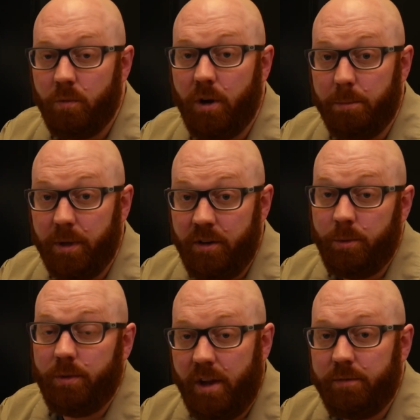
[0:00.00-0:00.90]
While bleach
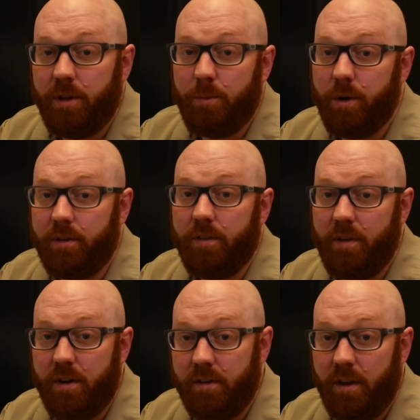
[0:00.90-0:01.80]
will definitely work to
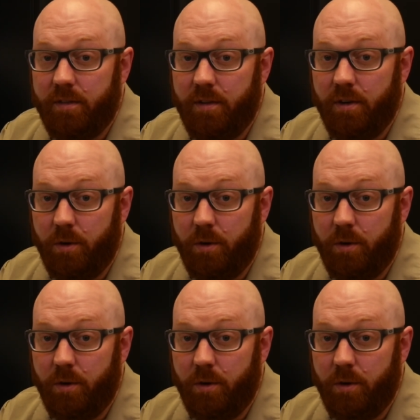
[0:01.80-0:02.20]
sanitize your